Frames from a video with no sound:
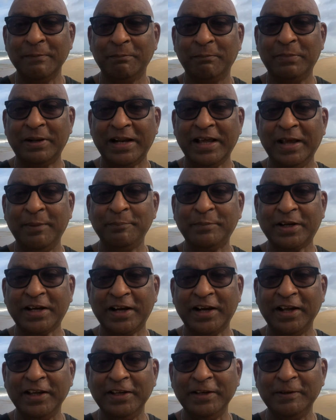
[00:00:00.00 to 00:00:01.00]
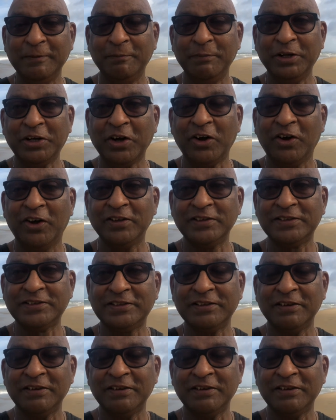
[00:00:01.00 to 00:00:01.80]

But I am crying because